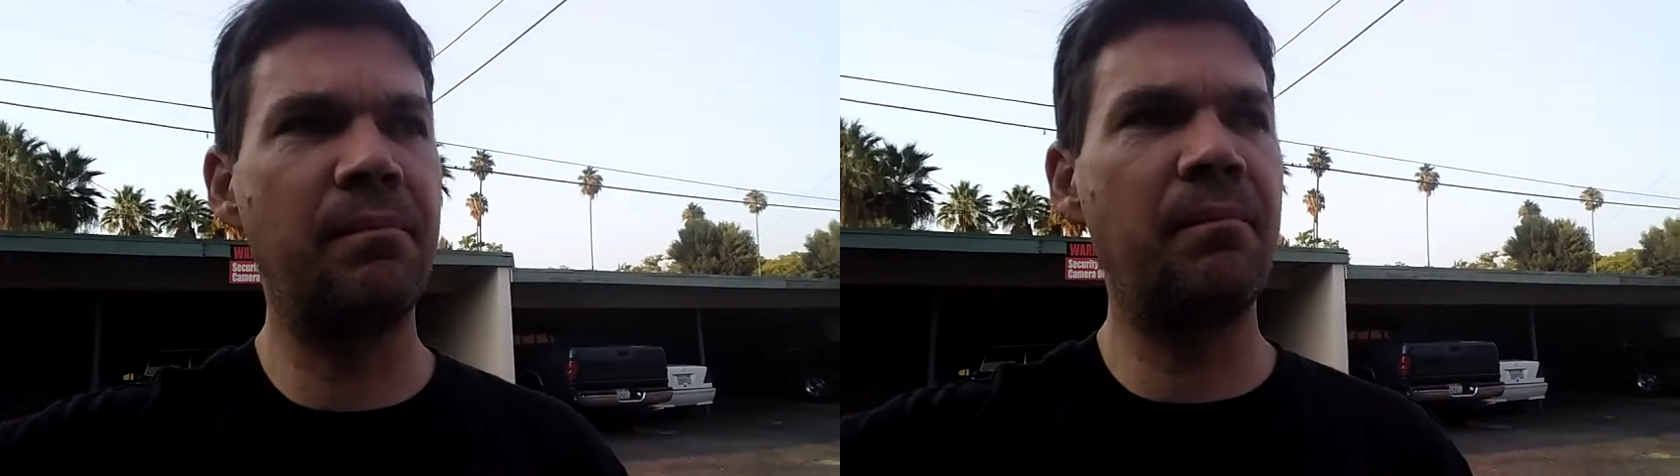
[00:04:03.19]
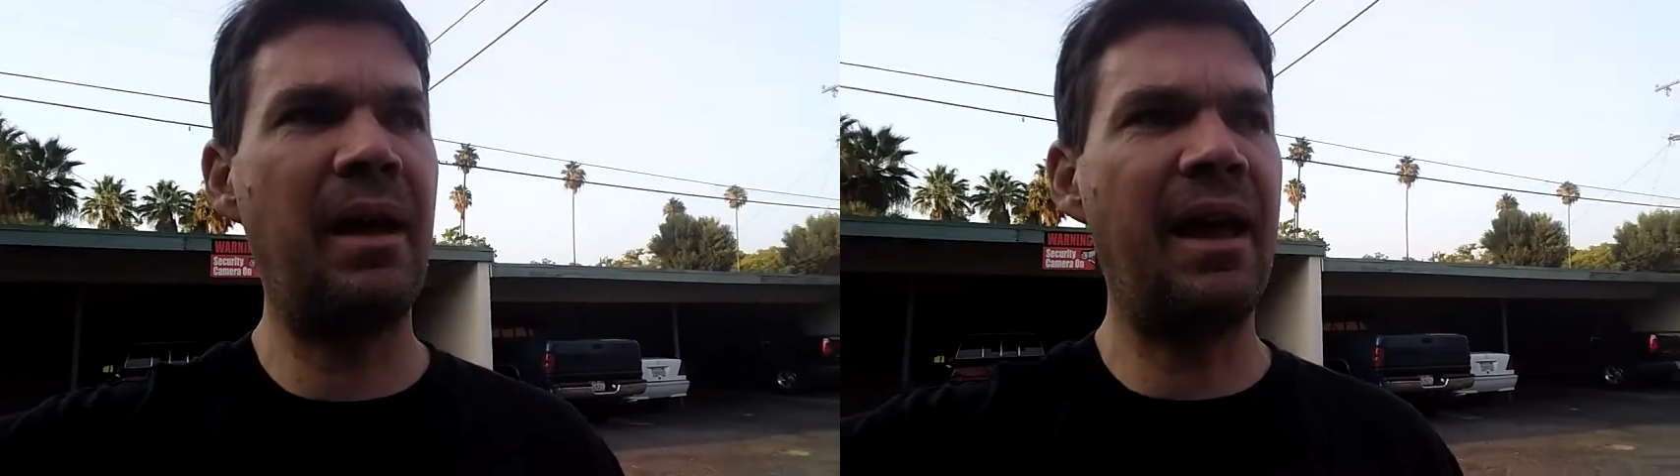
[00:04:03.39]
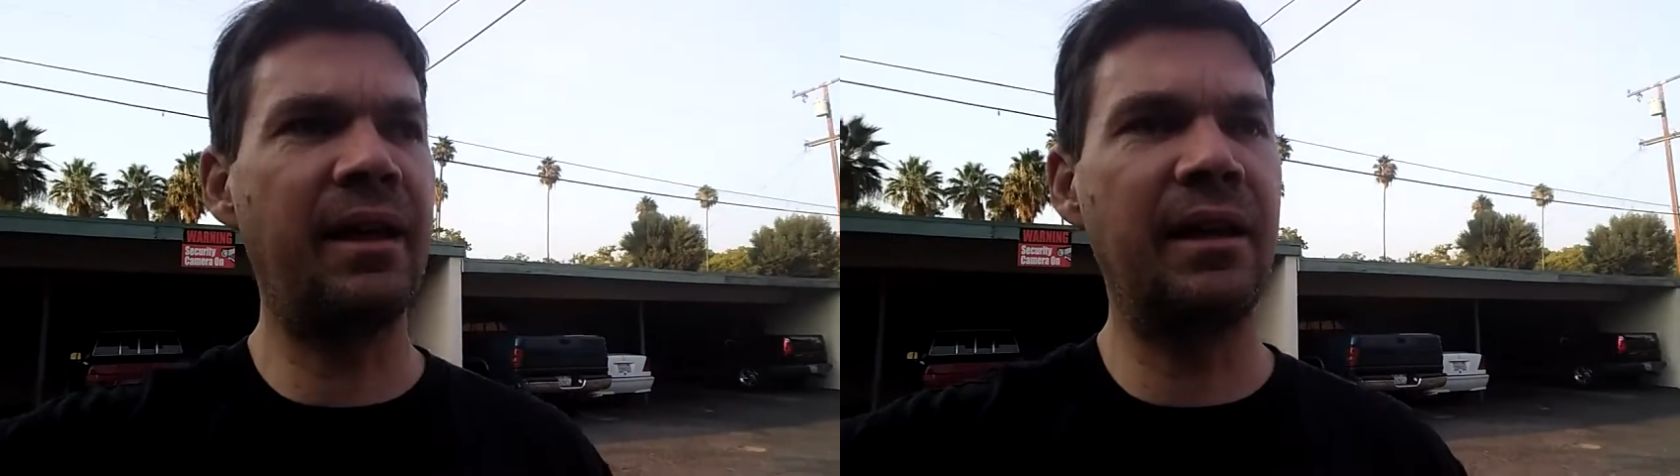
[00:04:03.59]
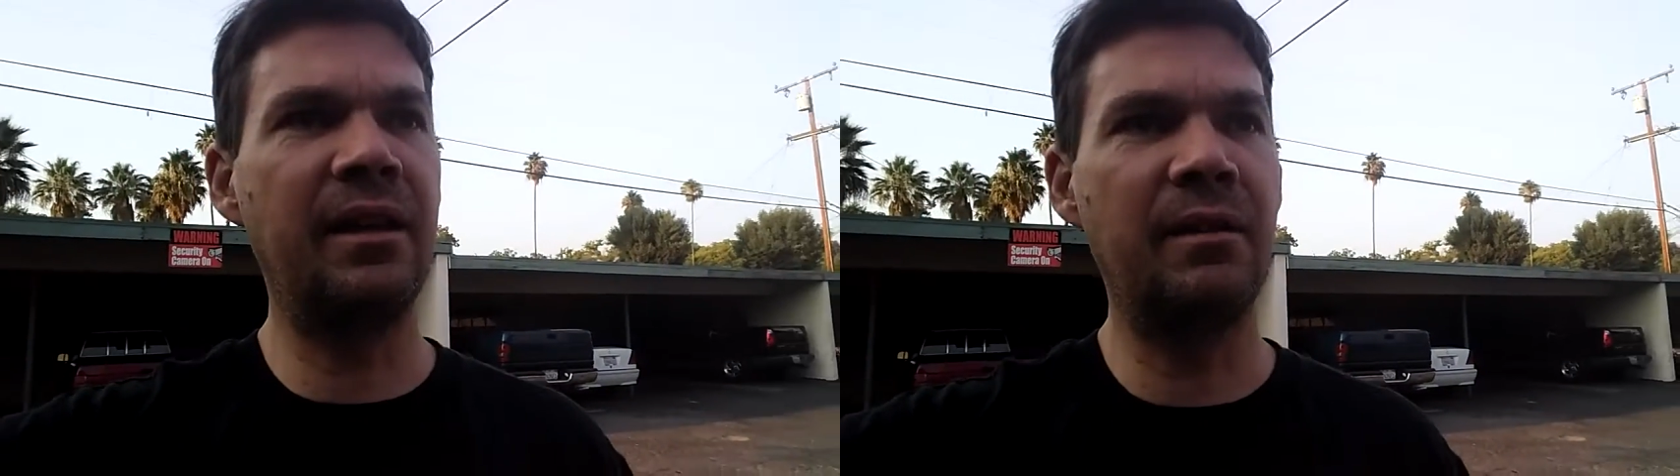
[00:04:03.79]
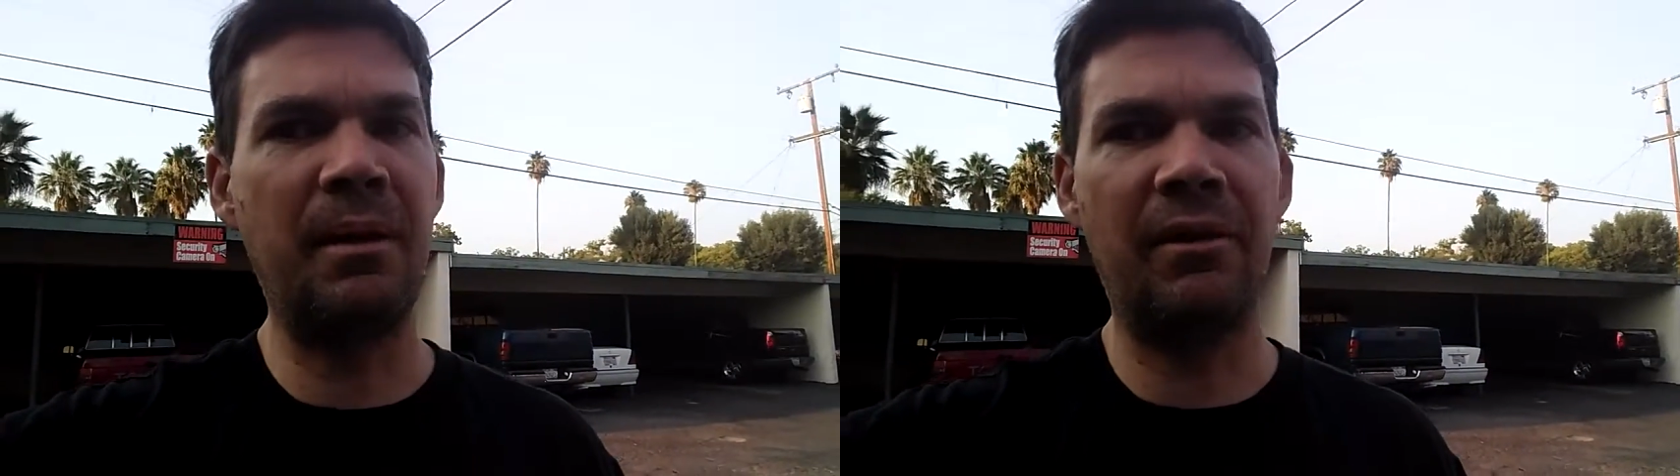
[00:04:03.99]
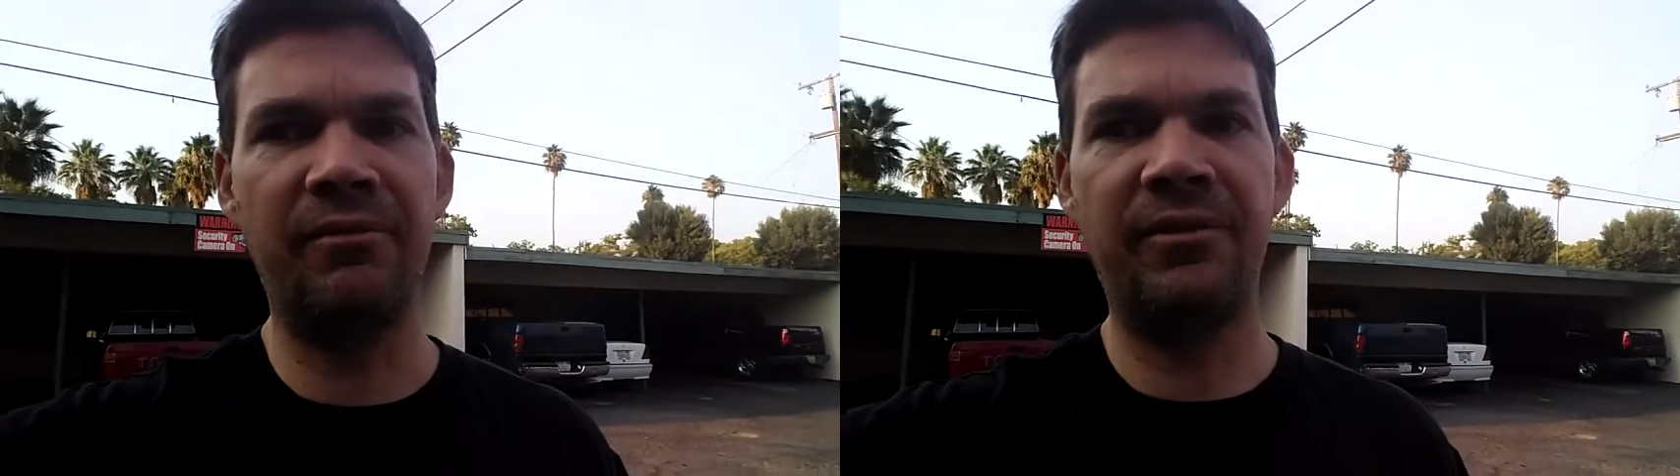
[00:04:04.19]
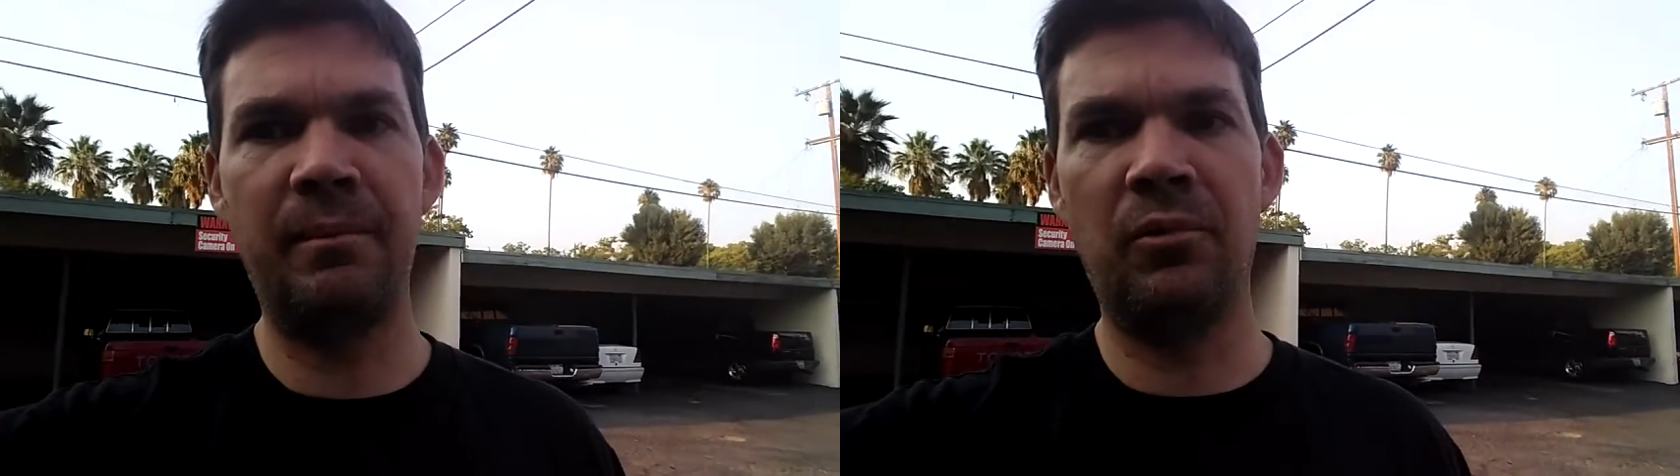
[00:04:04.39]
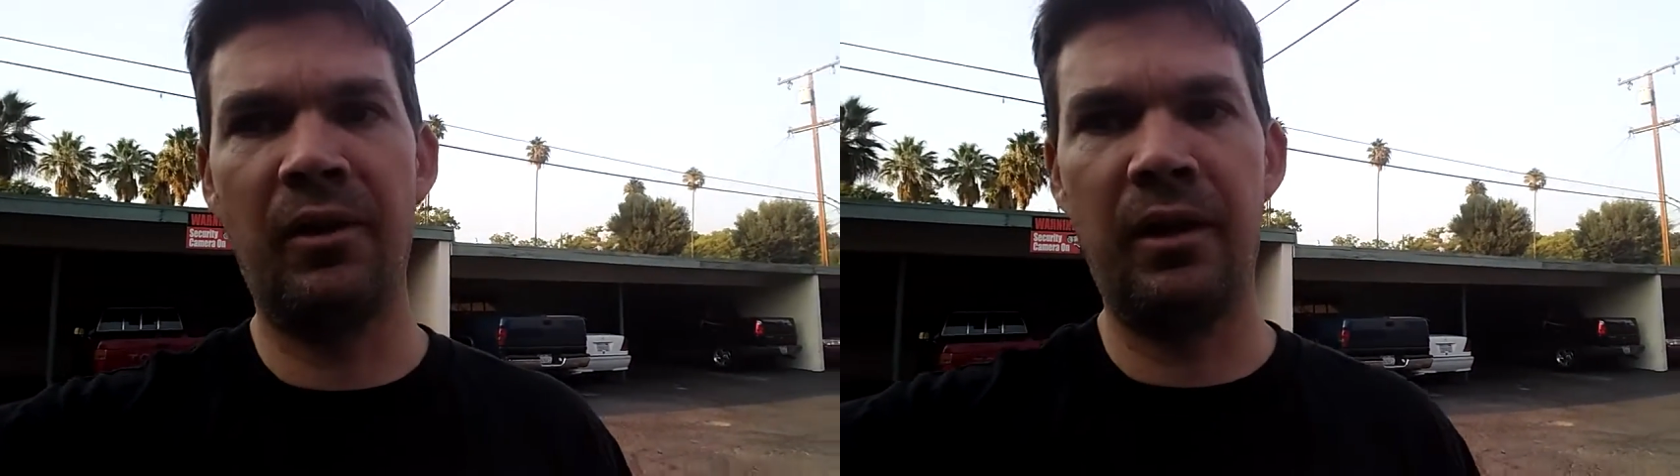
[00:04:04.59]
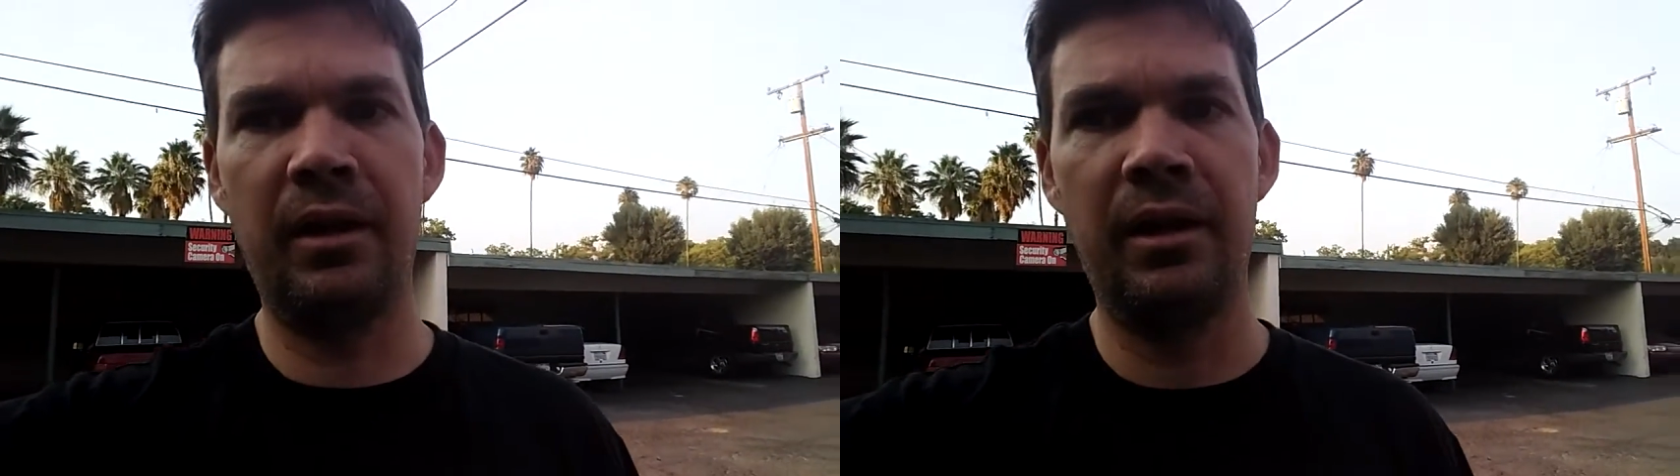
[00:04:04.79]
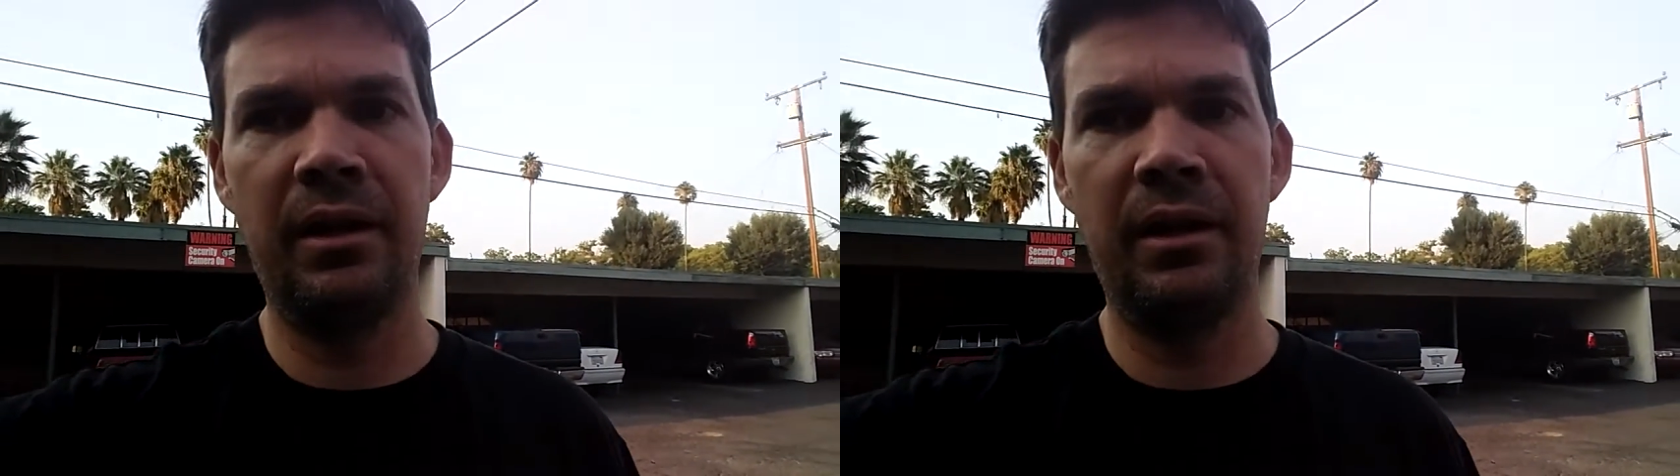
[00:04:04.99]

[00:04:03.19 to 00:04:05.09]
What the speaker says: back in about February.